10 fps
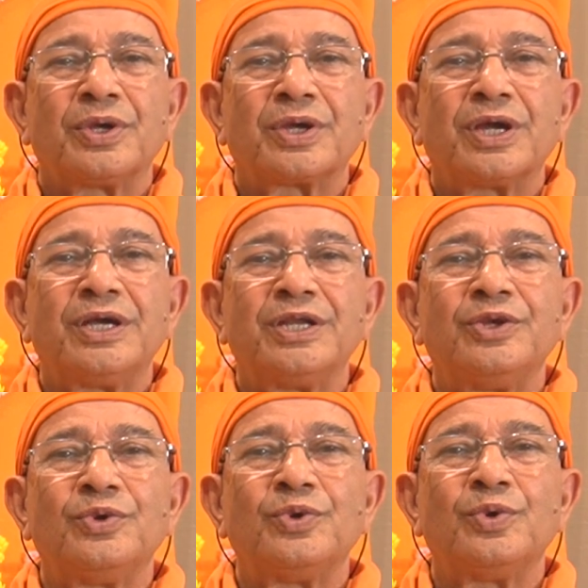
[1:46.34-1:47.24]

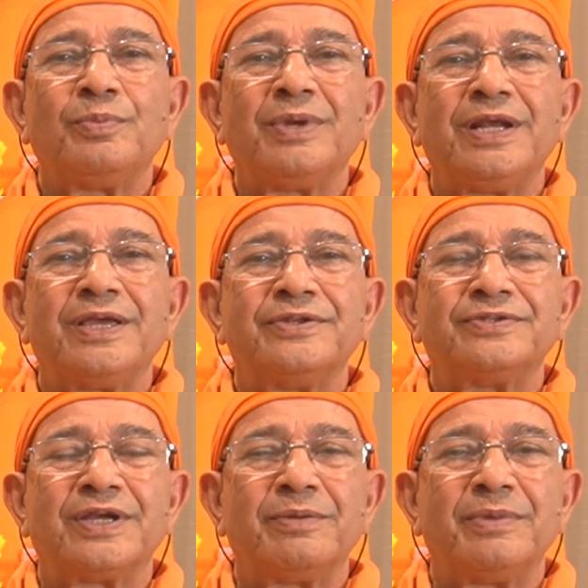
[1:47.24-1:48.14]

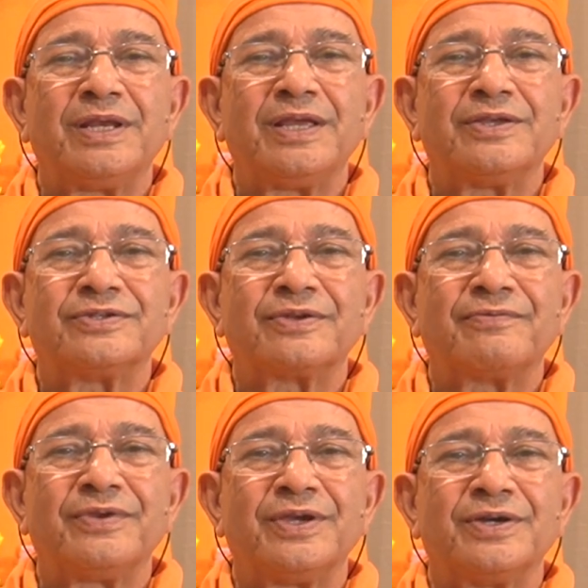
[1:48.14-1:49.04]
millions and millions
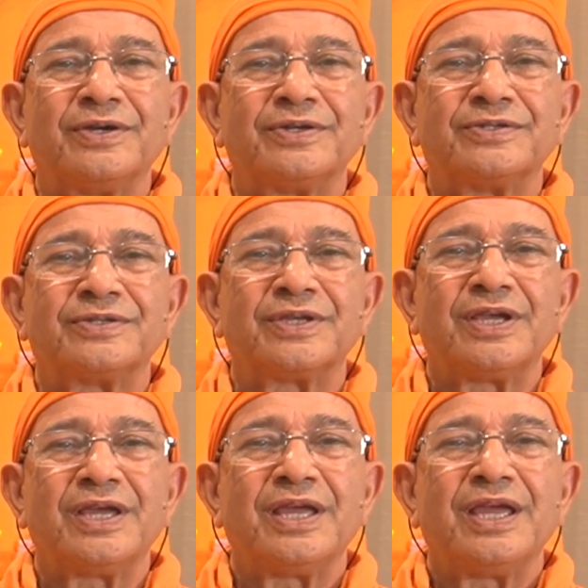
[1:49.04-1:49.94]
of years
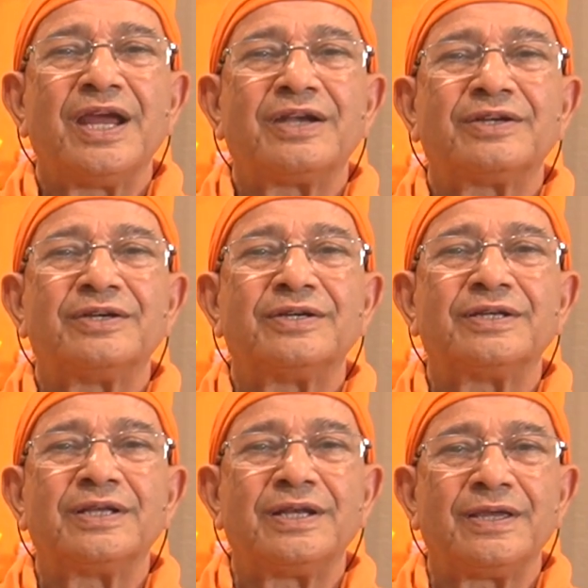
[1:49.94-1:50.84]

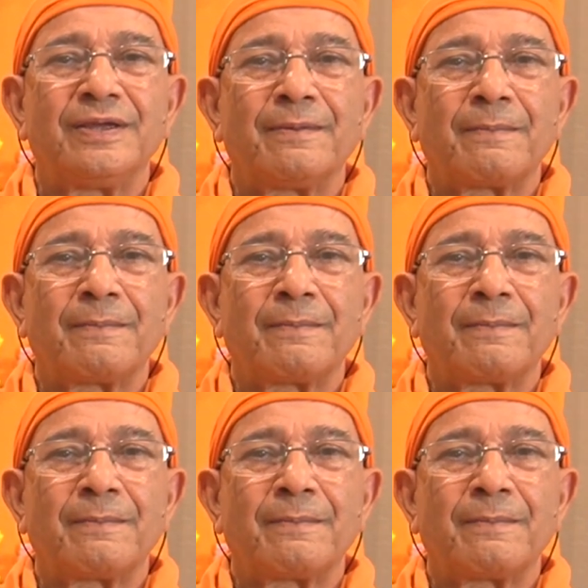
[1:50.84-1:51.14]
eternally.